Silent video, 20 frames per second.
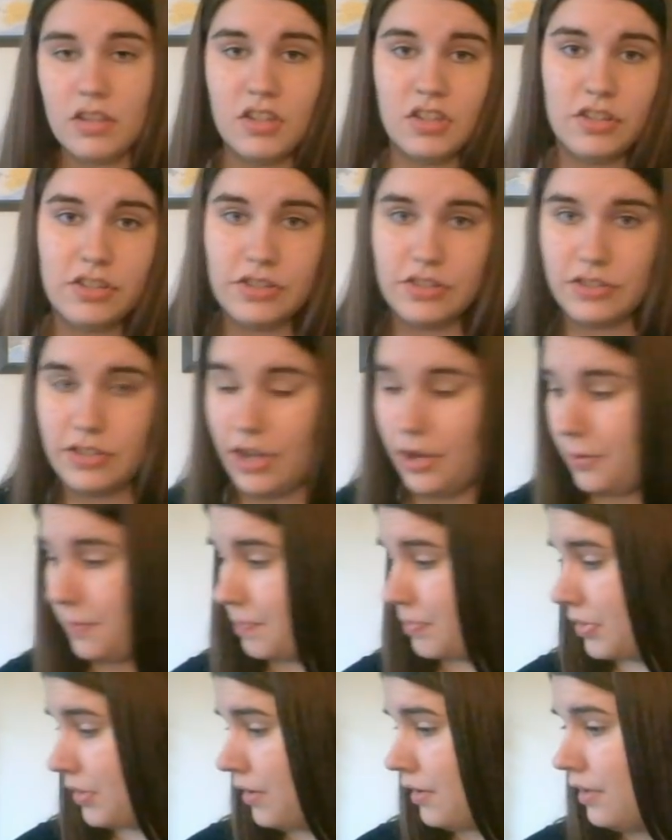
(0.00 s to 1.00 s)
So
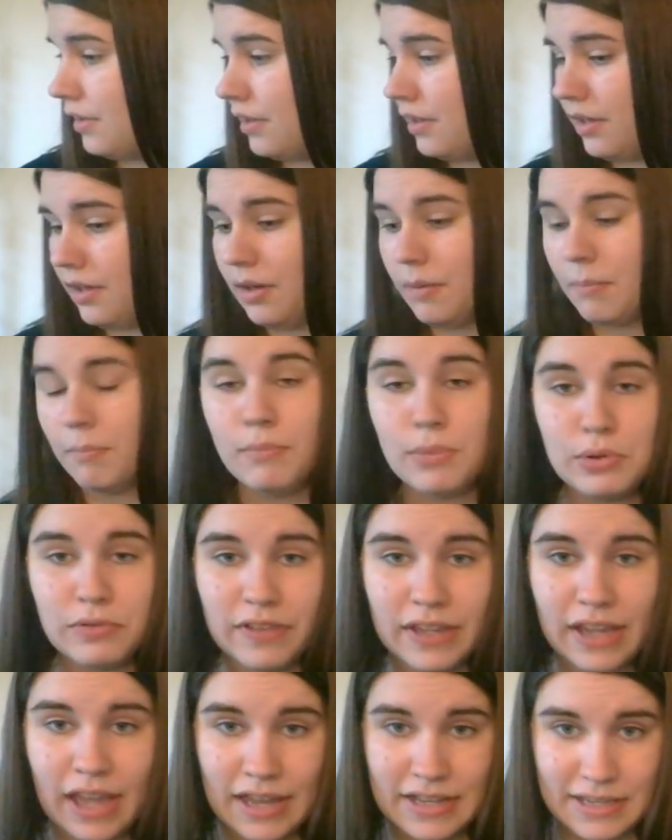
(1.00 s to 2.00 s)

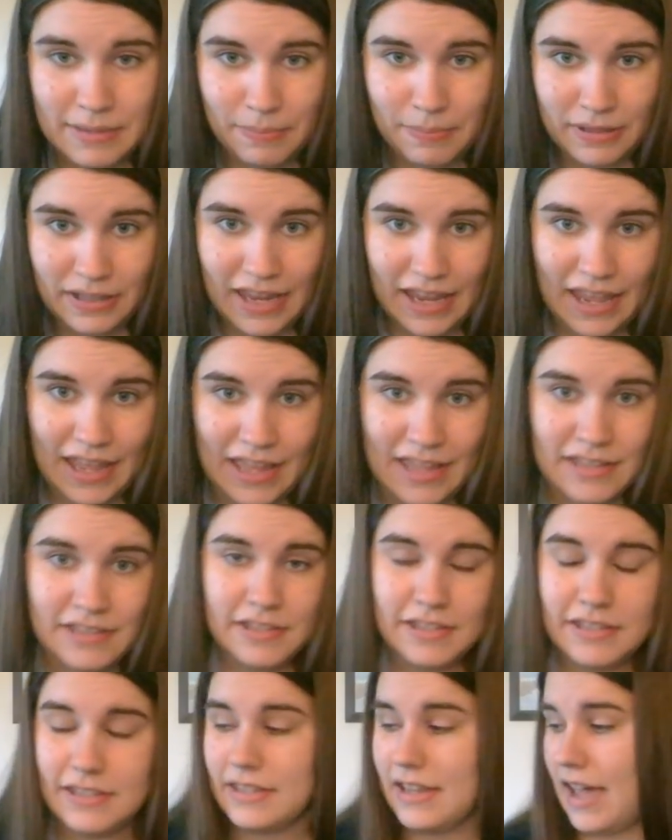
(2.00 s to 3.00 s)
moving on to
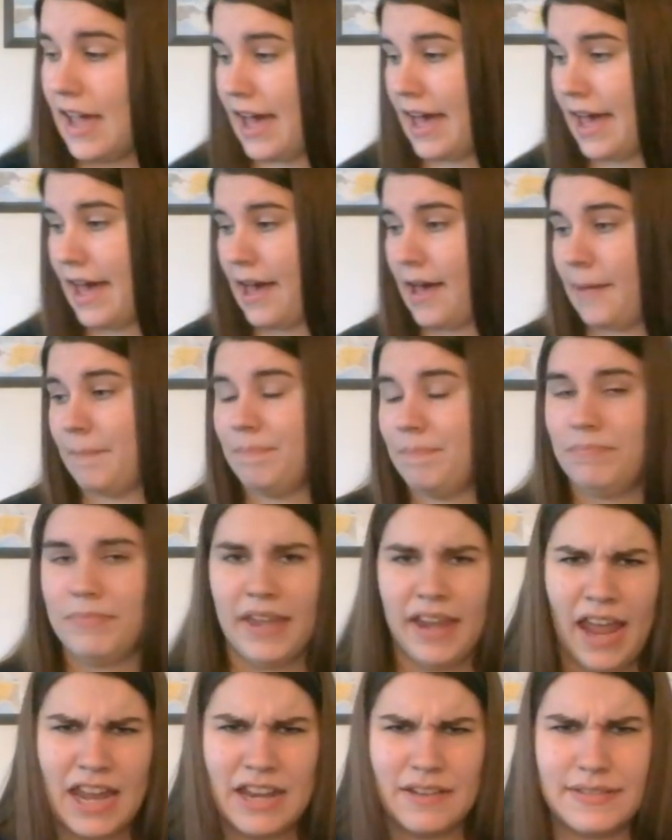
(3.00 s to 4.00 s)
plans,
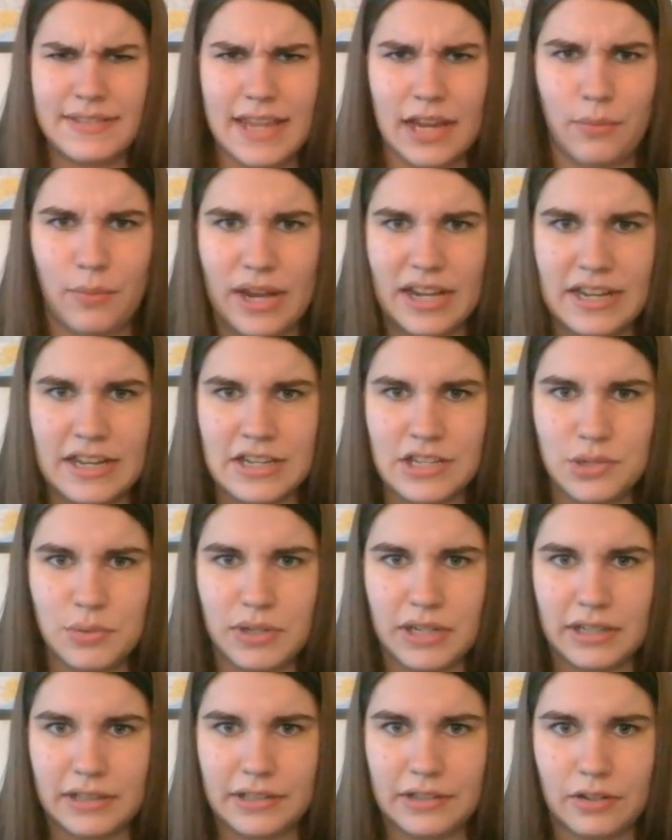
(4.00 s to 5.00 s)
that kind of segued into
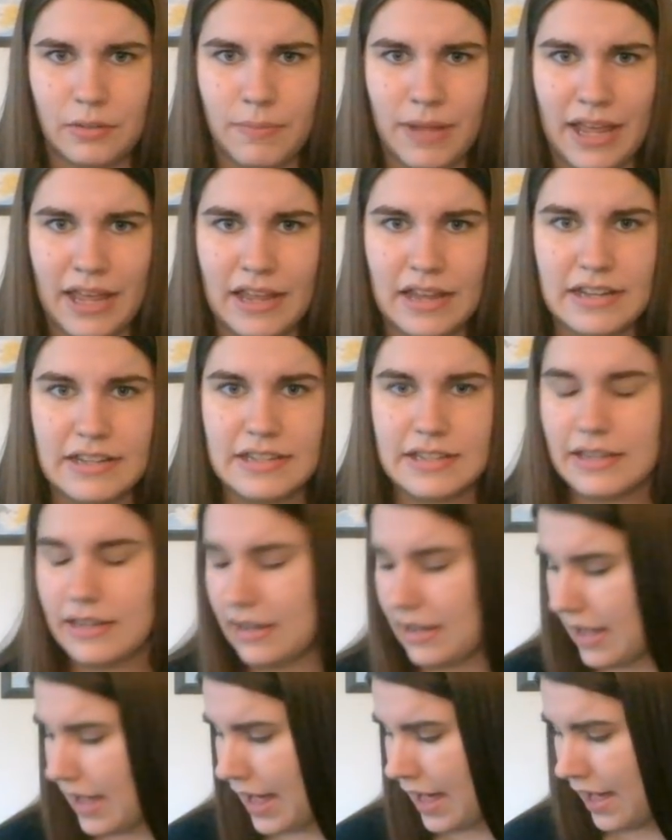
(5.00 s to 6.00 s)
it a little bit.
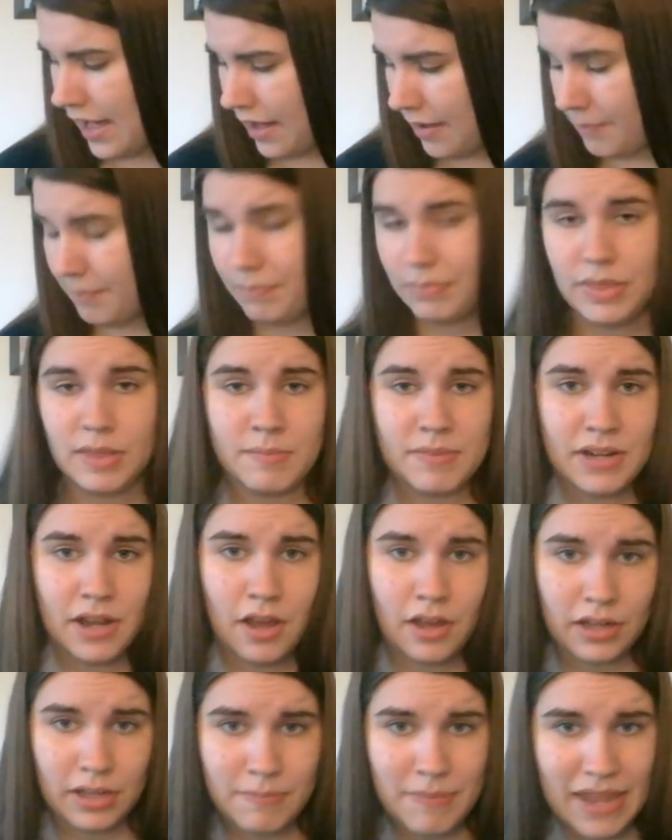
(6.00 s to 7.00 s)
The
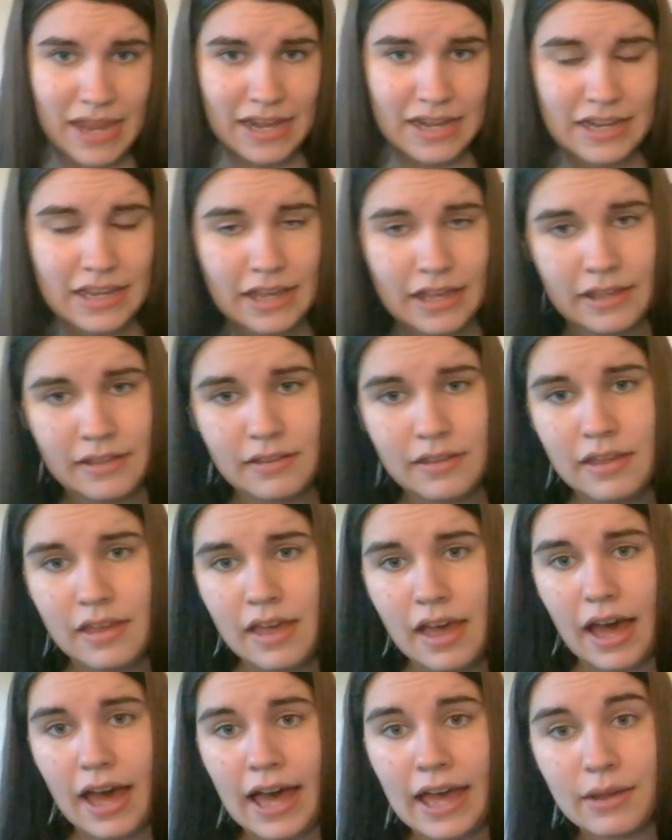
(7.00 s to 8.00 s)
Monogamania,
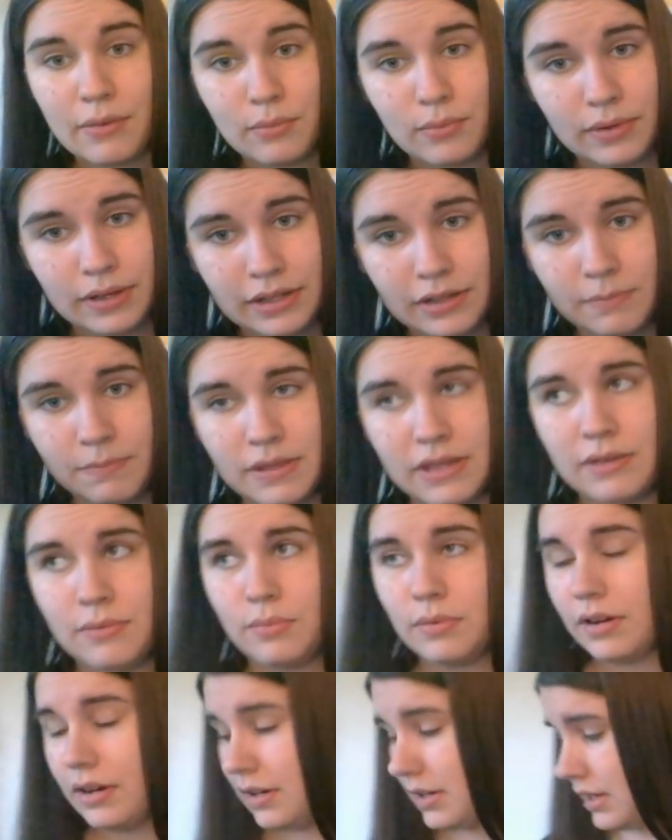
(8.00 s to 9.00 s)
I will be
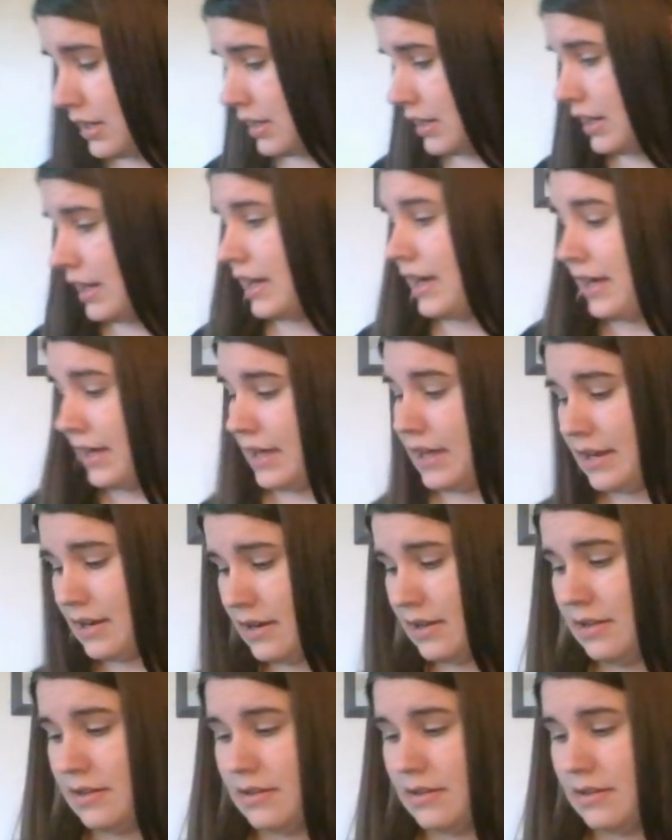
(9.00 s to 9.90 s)
working on